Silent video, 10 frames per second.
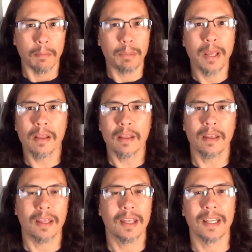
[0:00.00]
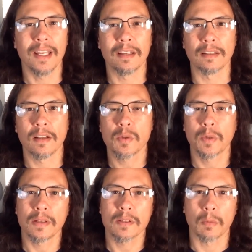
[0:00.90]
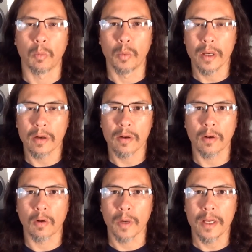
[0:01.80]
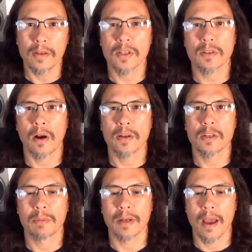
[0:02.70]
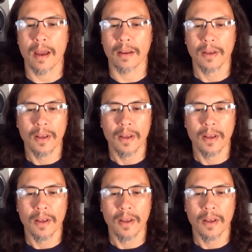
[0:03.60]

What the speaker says: peel it and eat it, unless you want to eat some weird green starchy banana.